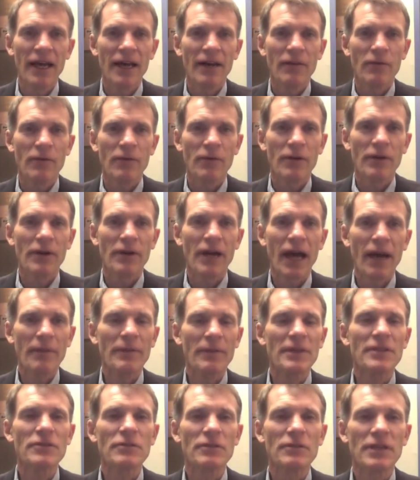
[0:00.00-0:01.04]
We're
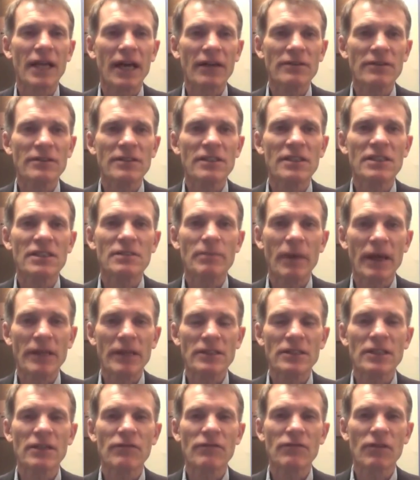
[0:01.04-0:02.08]
happy to announce the
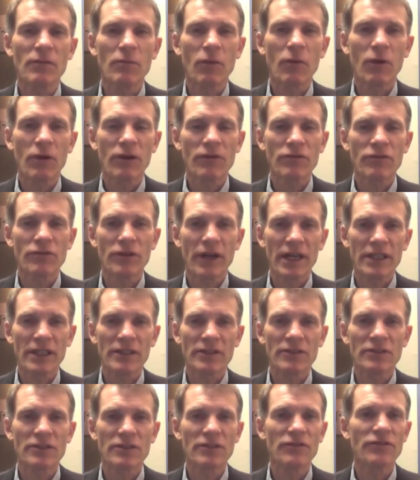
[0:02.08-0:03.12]
expansion of the Board of
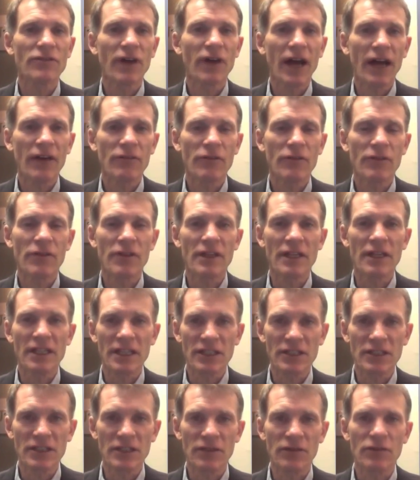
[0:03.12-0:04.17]
Directors to 5 with the
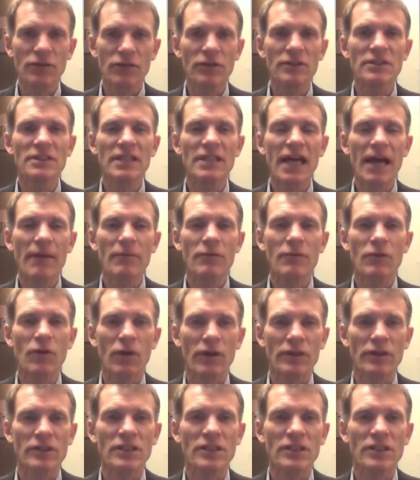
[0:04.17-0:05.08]
addition of Chris Labrador,